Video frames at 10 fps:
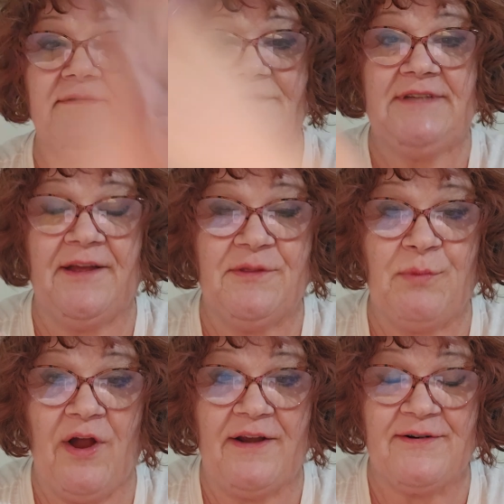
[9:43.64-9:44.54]
take the
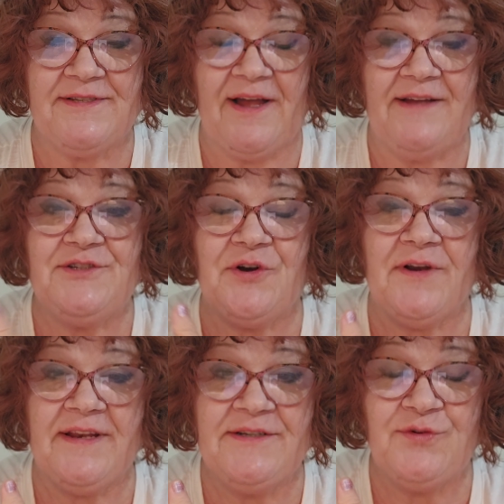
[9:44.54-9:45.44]
brighter side, turn
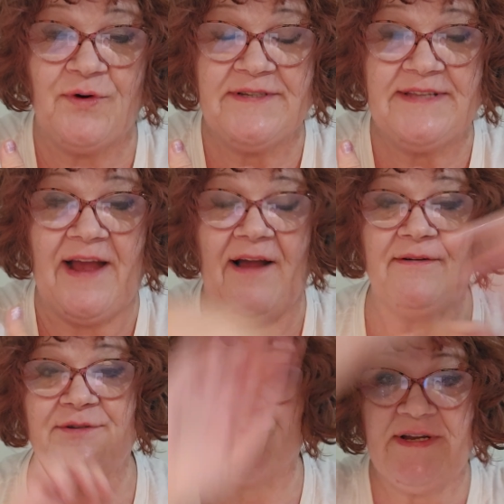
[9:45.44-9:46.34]
it in towards the
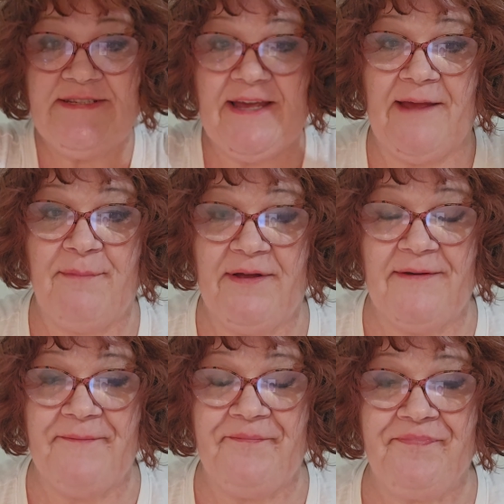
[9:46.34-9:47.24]
house, retape it,
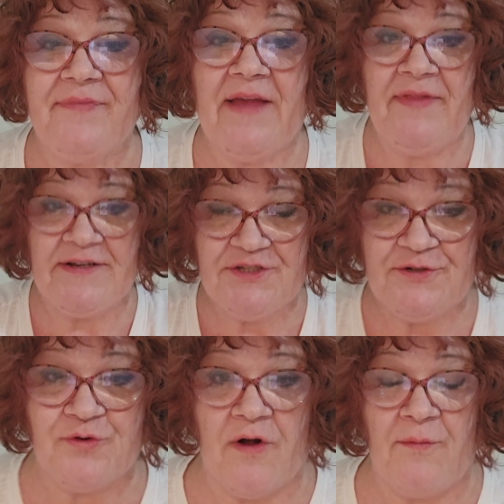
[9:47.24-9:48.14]
and that should
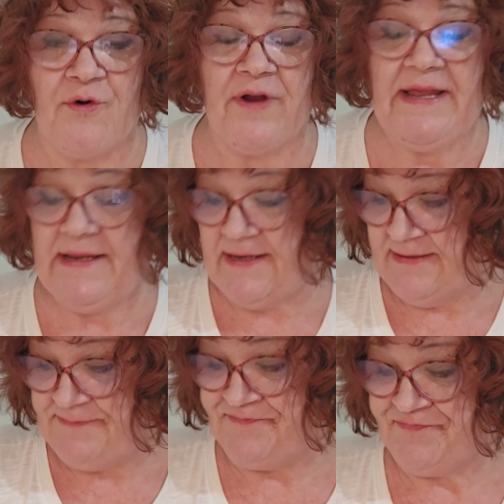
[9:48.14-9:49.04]
draw more heat in.